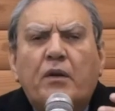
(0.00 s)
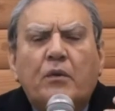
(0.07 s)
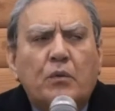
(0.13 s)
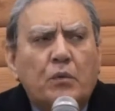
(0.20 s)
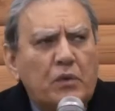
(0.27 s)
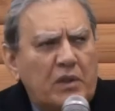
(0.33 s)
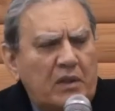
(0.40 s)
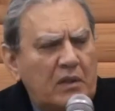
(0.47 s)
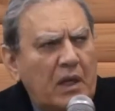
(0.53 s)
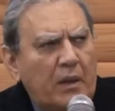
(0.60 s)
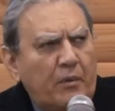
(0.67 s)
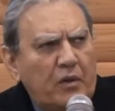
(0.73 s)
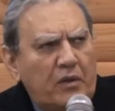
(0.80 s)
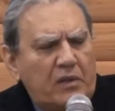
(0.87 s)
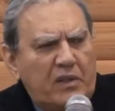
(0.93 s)
They took
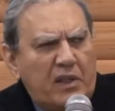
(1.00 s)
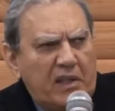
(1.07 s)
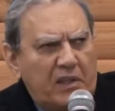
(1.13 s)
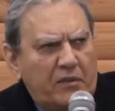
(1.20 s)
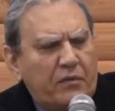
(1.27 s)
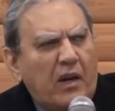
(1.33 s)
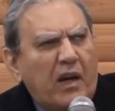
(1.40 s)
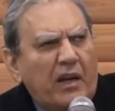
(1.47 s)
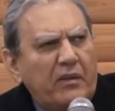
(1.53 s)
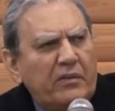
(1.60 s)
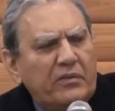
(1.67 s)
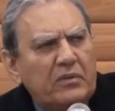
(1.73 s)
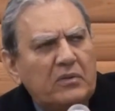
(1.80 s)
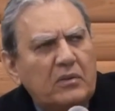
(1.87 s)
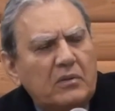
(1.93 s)
one who was about
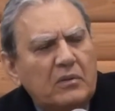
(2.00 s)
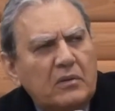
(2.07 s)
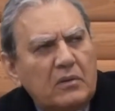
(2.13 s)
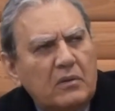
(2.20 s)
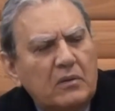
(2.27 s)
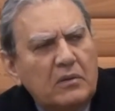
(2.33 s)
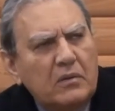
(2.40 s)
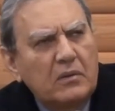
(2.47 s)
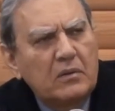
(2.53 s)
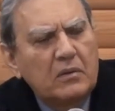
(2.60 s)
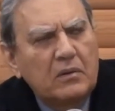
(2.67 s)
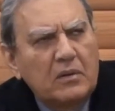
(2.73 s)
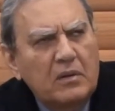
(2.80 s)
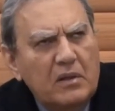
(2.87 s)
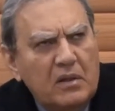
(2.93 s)
6'5",
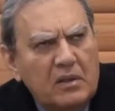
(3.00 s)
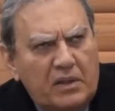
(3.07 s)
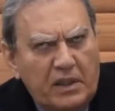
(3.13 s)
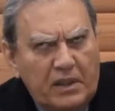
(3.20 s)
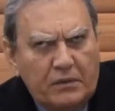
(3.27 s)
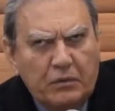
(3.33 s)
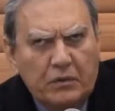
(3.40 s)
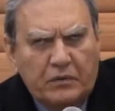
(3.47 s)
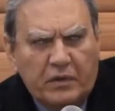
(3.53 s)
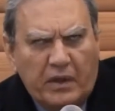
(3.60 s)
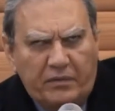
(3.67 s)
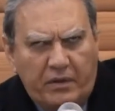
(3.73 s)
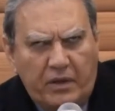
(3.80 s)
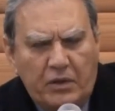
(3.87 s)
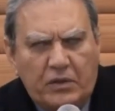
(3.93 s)

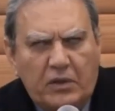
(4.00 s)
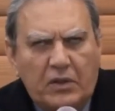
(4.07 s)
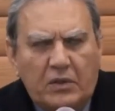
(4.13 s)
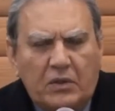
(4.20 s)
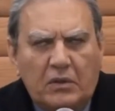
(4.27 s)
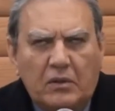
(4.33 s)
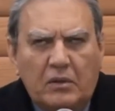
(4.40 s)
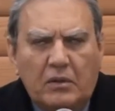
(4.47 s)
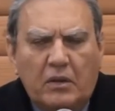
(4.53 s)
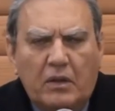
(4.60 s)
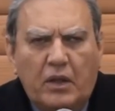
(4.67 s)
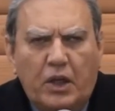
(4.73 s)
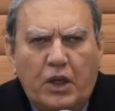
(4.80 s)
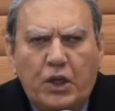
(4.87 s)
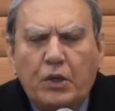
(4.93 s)

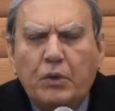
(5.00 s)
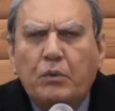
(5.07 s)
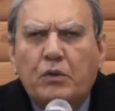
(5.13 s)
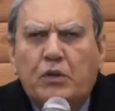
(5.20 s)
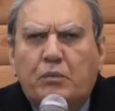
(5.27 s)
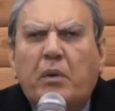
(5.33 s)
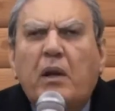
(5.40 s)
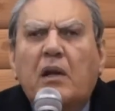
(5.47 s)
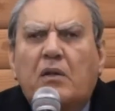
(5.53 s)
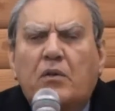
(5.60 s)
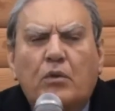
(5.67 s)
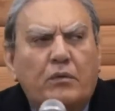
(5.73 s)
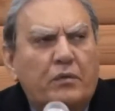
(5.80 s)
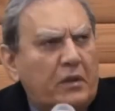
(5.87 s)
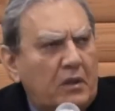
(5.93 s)
6'5",
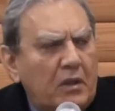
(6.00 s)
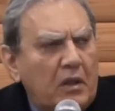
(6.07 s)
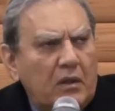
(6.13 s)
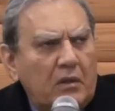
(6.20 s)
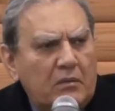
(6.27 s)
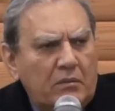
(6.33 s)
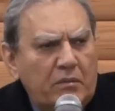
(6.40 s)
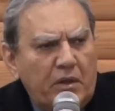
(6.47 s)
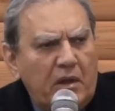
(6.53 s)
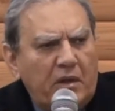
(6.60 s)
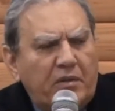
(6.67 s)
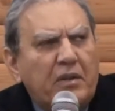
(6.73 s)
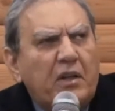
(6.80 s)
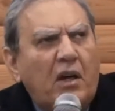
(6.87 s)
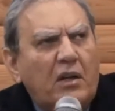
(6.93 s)
huge build,
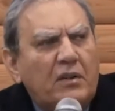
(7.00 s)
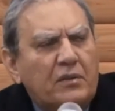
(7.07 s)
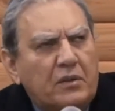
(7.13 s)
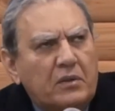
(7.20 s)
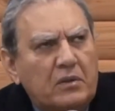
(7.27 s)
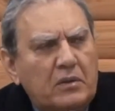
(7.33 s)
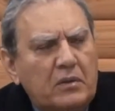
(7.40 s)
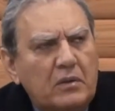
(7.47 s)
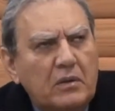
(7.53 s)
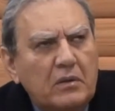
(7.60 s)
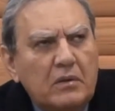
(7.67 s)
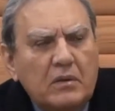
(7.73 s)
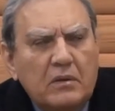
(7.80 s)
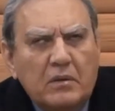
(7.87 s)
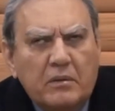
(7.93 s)
over nearly
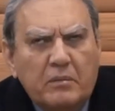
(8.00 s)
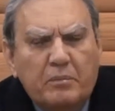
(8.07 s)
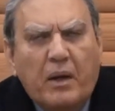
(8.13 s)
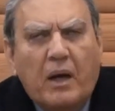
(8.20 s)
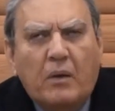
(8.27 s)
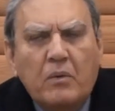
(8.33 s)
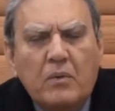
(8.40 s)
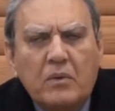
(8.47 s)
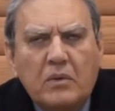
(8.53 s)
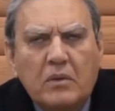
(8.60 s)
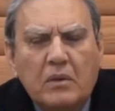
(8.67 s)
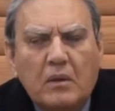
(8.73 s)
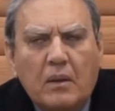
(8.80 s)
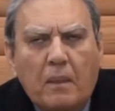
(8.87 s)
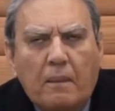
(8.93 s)
300
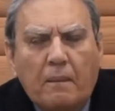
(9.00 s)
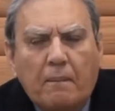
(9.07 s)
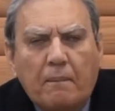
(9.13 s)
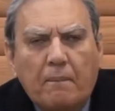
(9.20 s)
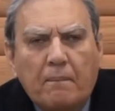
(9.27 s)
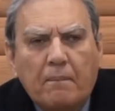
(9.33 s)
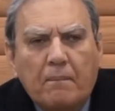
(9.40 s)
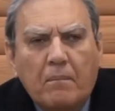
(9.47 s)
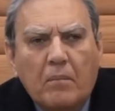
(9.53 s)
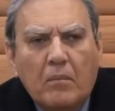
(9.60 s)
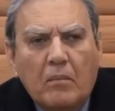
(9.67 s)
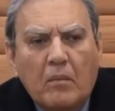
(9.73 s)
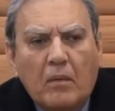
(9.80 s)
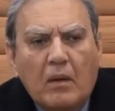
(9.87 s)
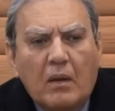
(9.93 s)
pounds,
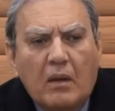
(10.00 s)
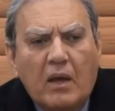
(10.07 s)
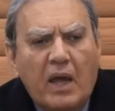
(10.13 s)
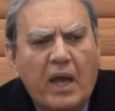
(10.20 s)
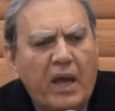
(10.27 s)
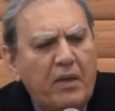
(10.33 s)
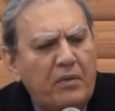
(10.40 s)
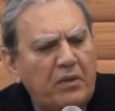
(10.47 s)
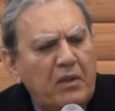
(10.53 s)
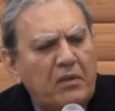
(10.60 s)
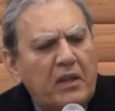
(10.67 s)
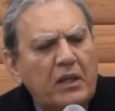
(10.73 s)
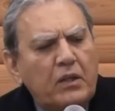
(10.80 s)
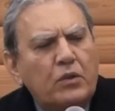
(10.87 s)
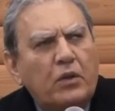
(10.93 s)

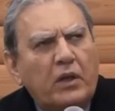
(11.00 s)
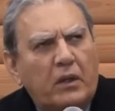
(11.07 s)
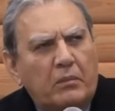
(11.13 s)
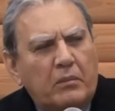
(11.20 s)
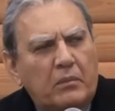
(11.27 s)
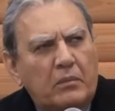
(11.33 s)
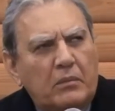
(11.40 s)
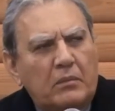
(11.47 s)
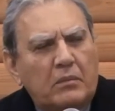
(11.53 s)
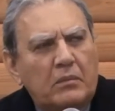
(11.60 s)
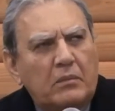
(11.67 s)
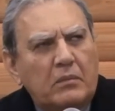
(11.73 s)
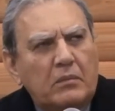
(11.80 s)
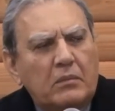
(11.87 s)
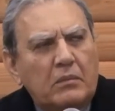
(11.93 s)
and did that to
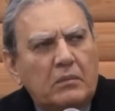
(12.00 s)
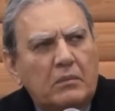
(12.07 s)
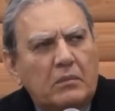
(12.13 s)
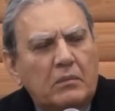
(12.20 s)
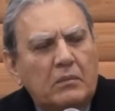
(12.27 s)
him.